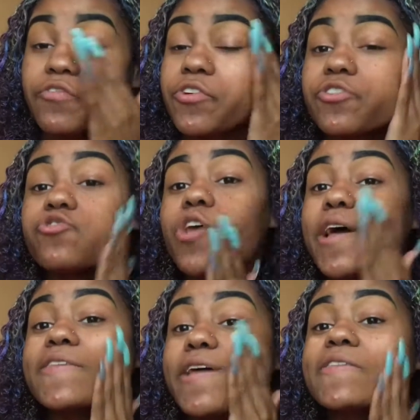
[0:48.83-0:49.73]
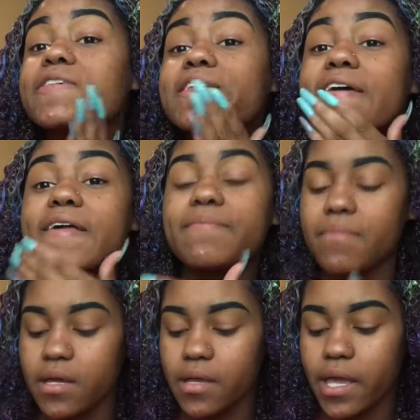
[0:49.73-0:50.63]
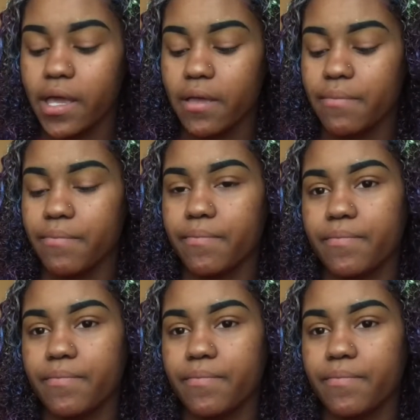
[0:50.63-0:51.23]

for your dry skin, but hey.